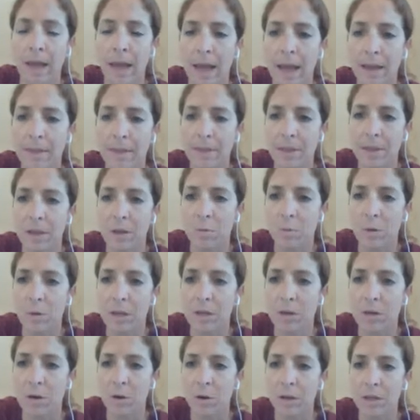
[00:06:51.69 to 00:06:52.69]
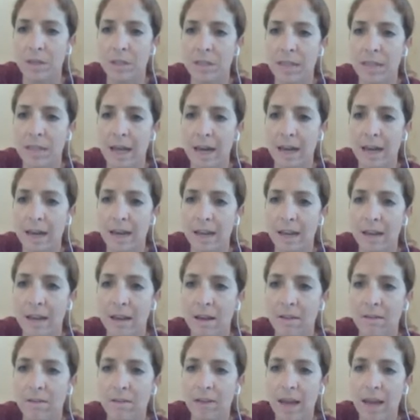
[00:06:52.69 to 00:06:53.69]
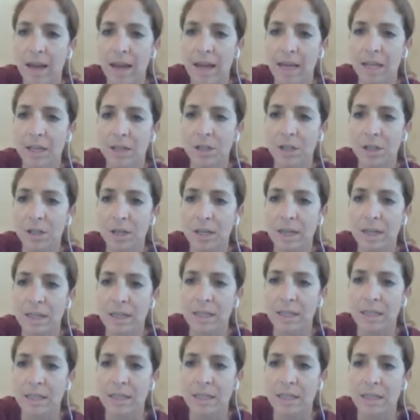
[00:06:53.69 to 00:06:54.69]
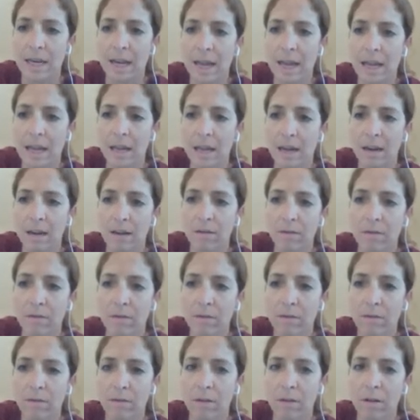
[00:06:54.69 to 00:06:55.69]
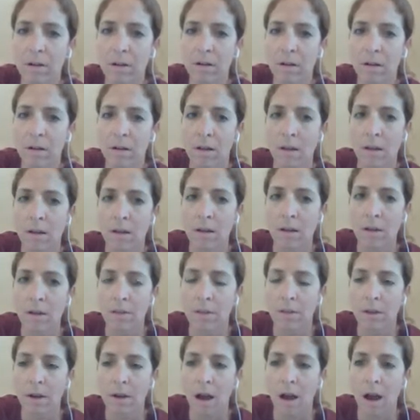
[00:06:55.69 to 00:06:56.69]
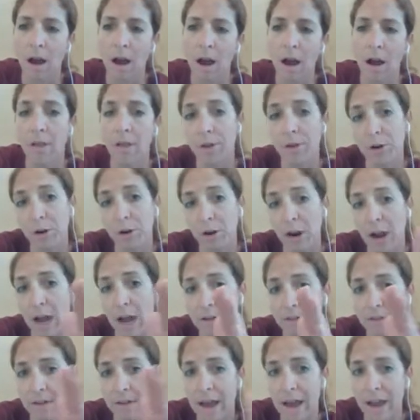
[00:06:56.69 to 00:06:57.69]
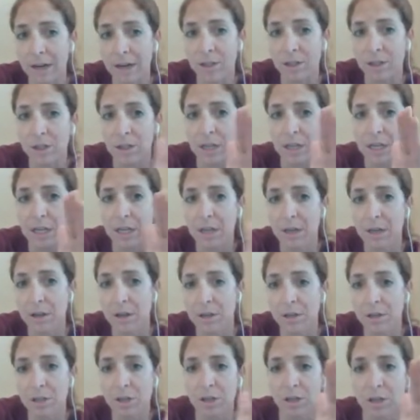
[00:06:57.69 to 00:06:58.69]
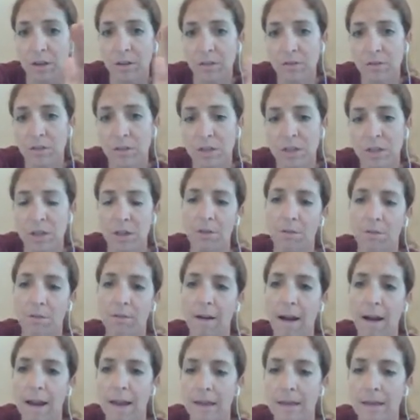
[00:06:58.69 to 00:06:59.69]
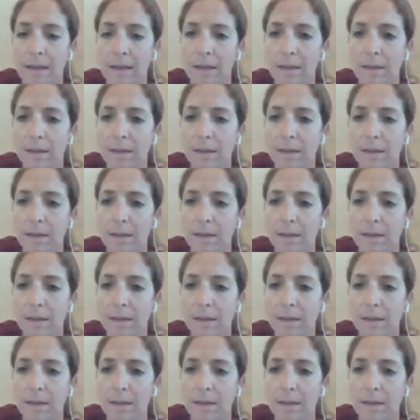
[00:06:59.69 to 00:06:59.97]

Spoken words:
And then we notice that if h is negative, the graph actually shifts to the right